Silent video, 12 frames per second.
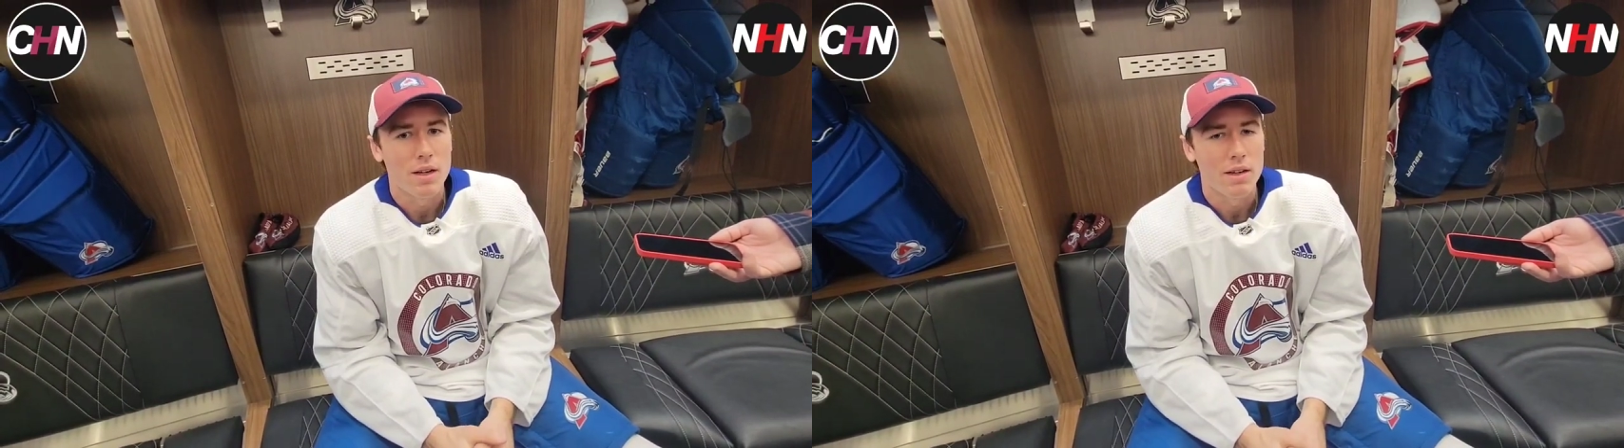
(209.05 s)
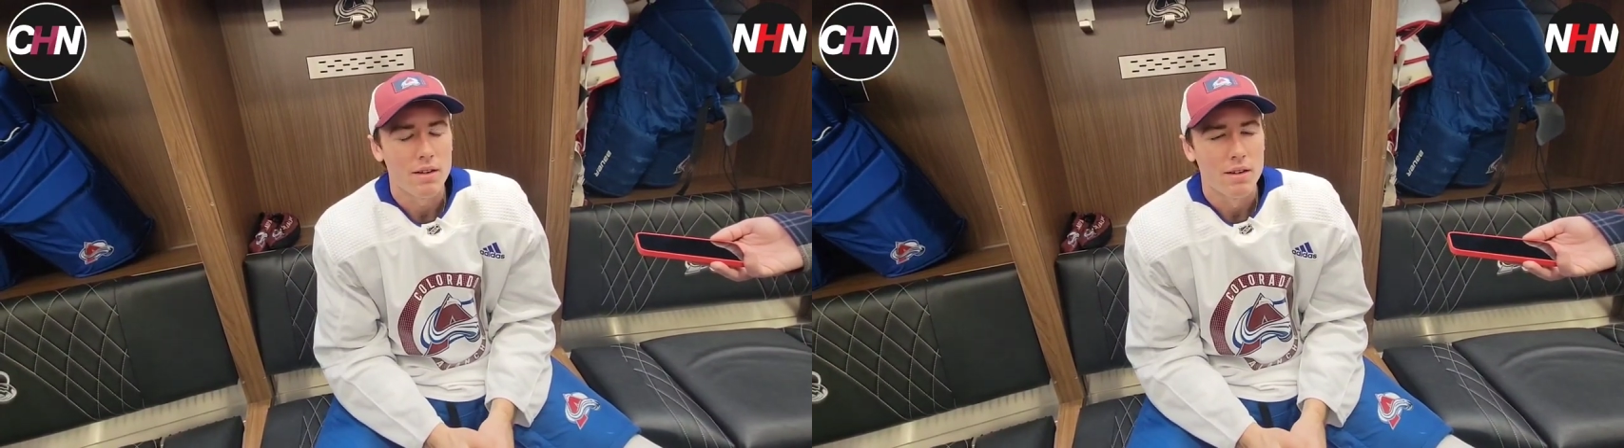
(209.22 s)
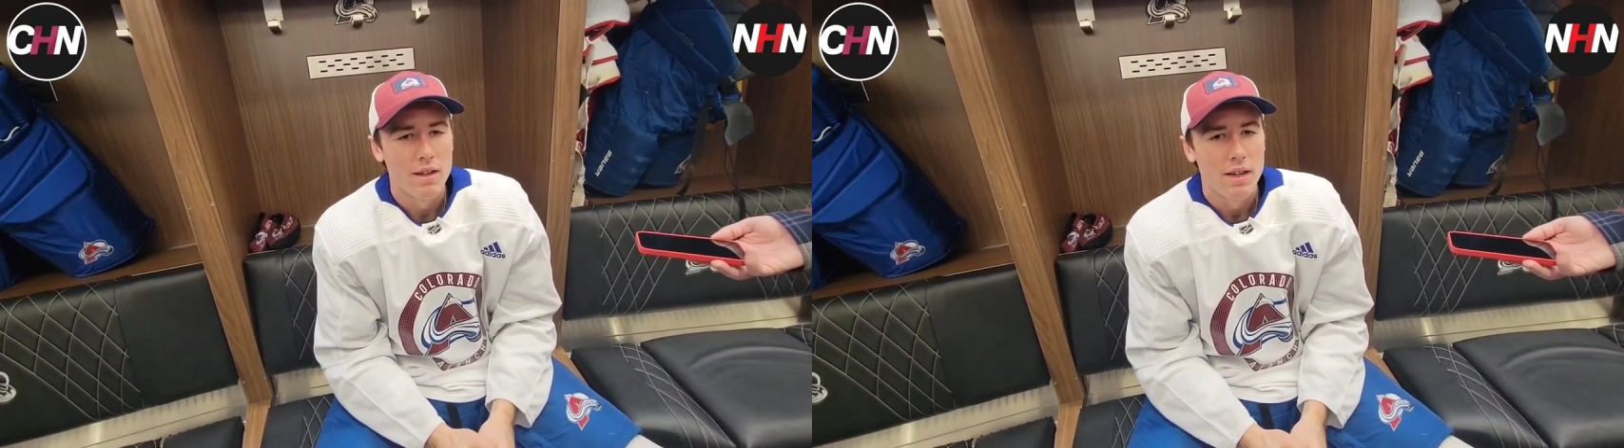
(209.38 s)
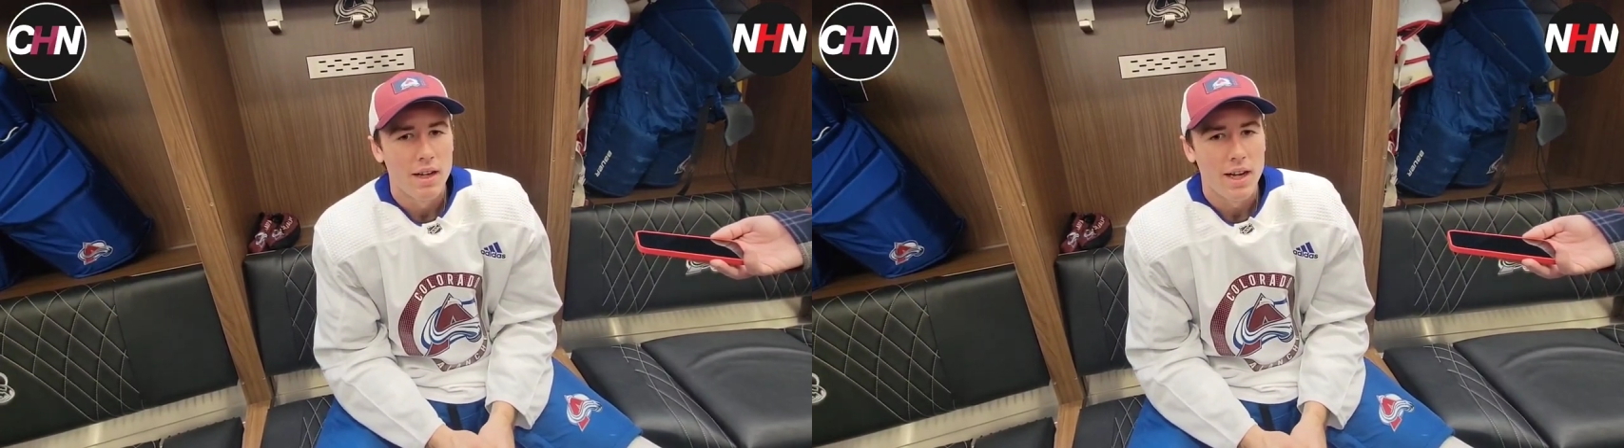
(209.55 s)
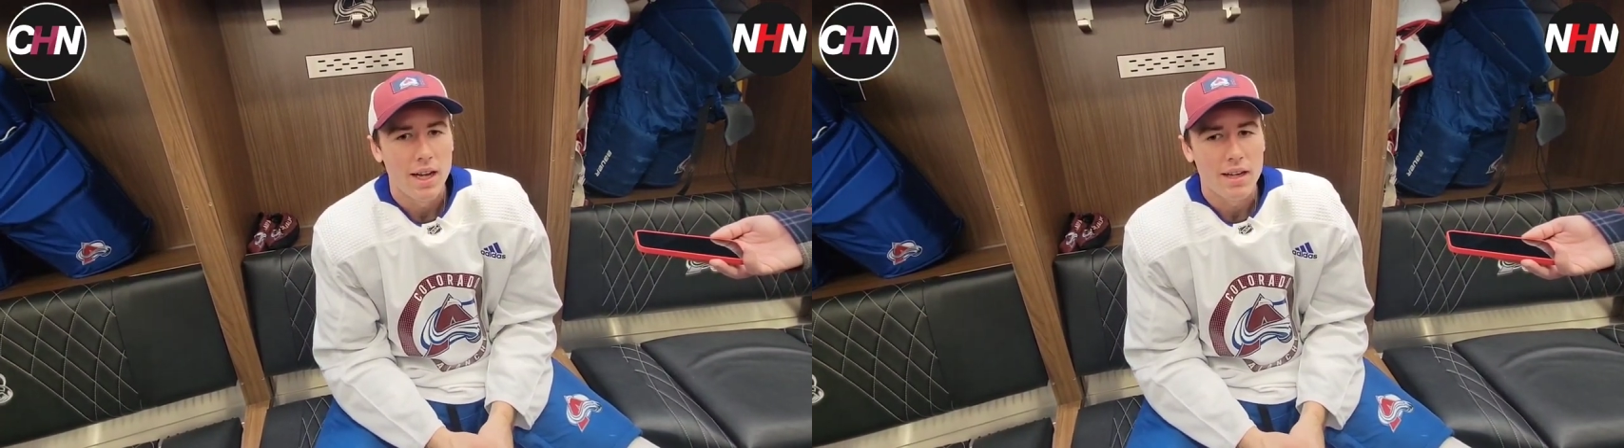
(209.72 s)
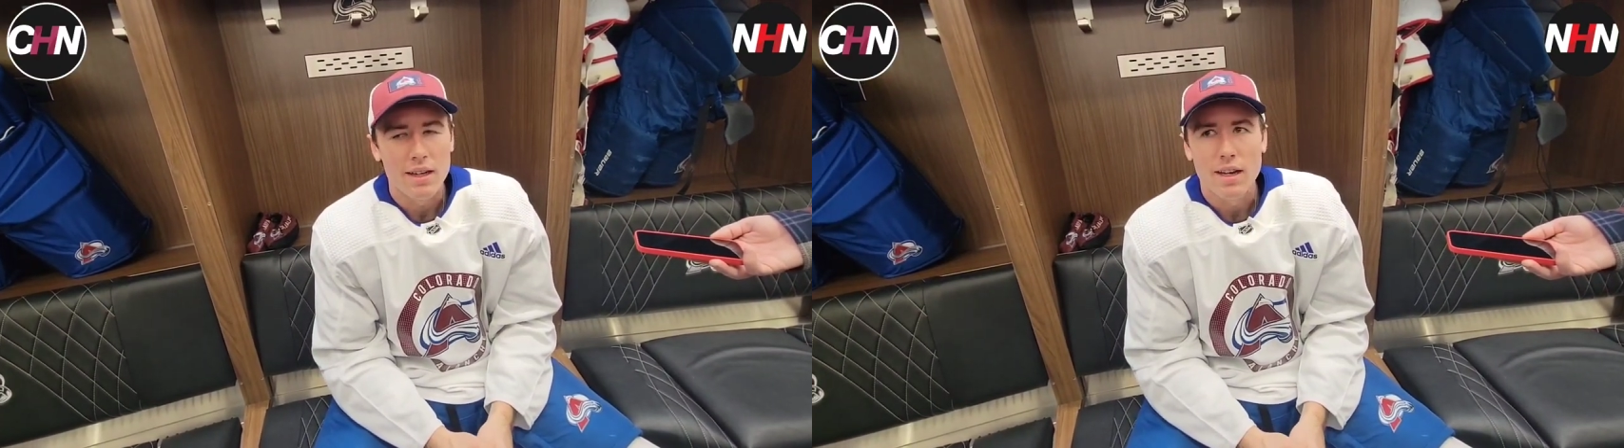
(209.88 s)
uh,
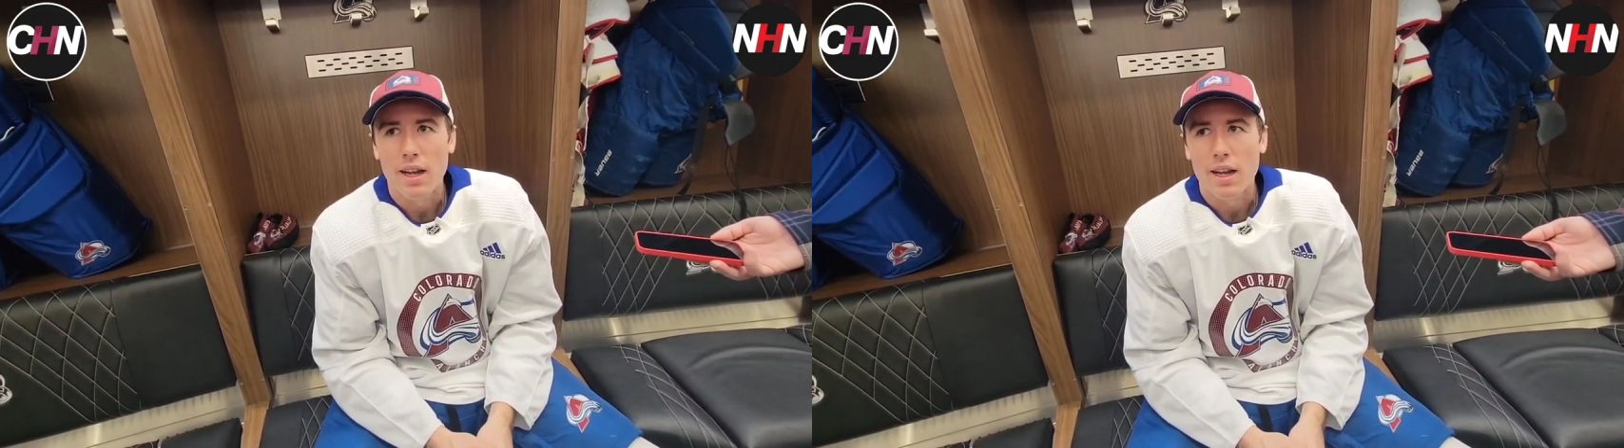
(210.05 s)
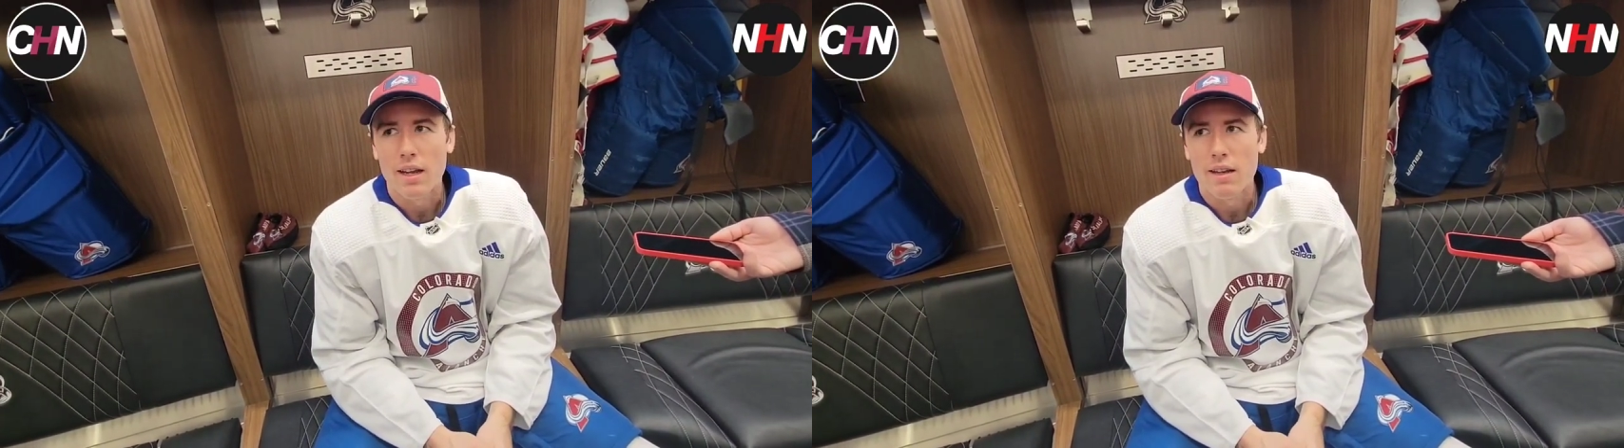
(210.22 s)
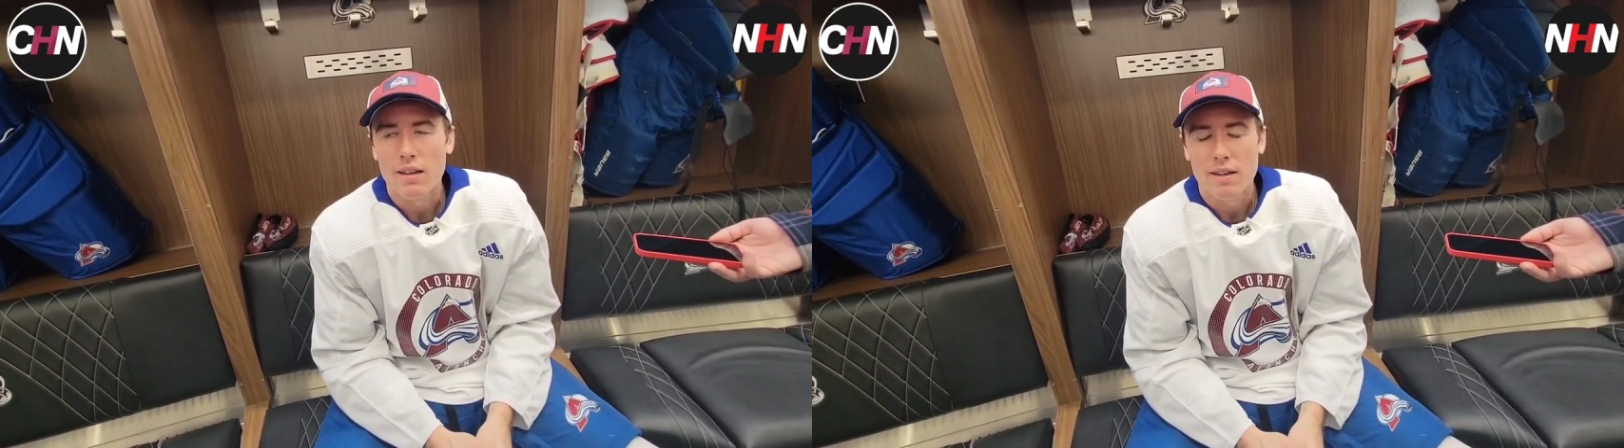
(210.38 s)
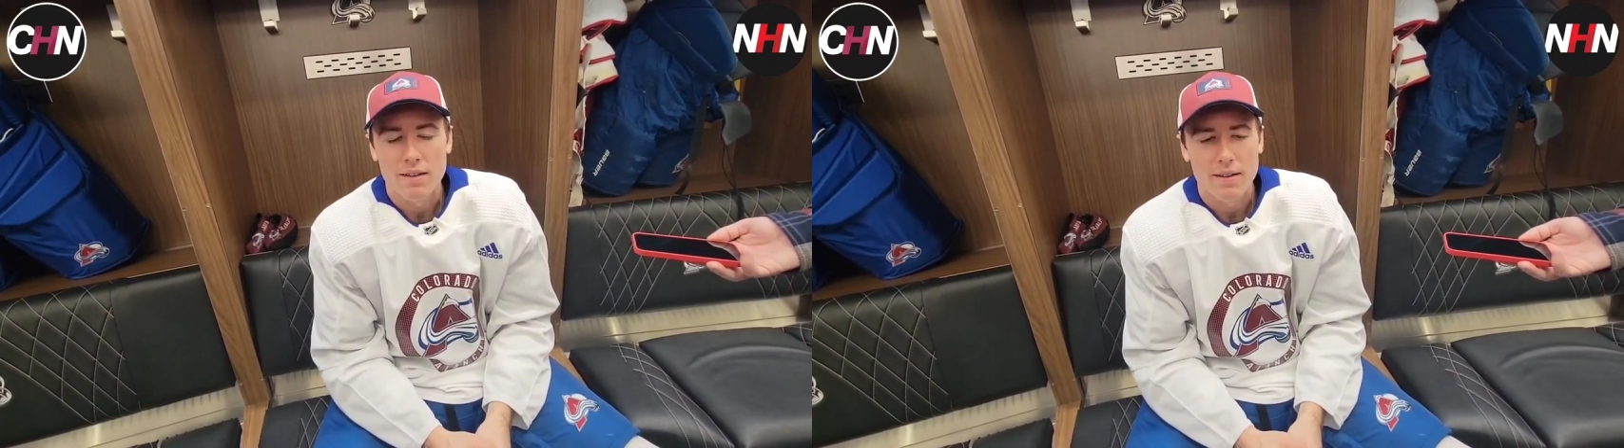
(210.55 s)
hand in hand.